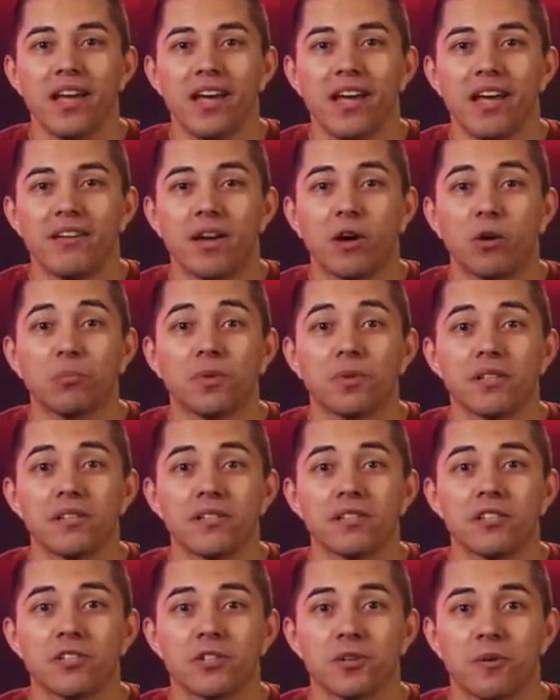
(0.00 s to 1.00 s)
have helped us
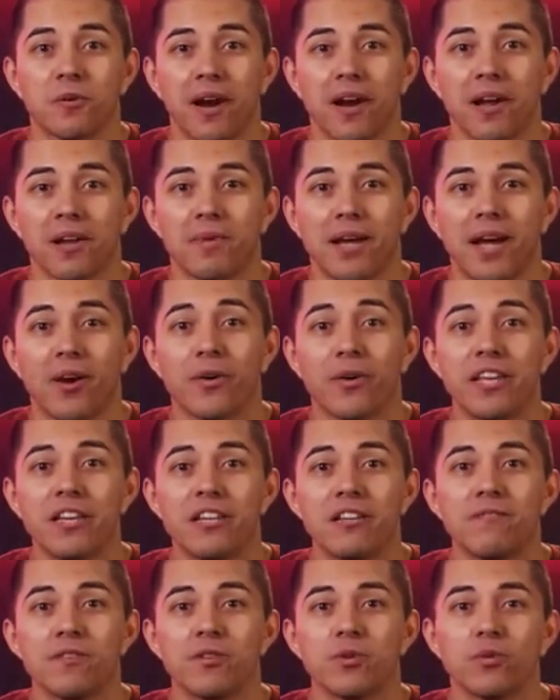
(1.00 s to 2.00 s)
describe how
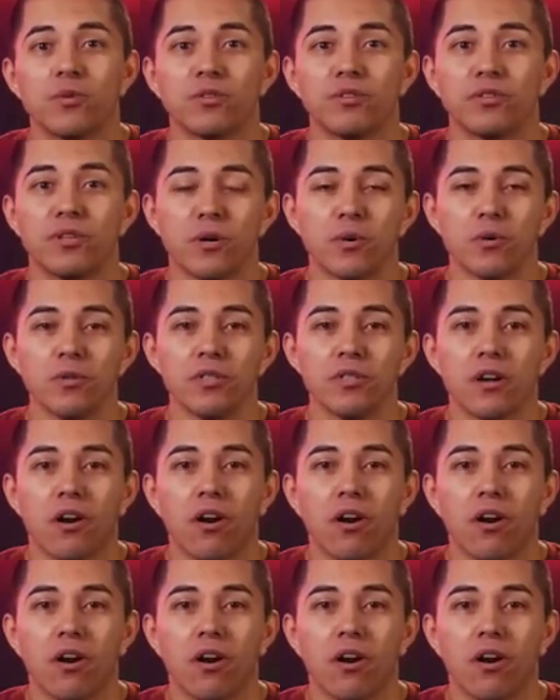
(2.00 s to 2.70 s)
individual nodes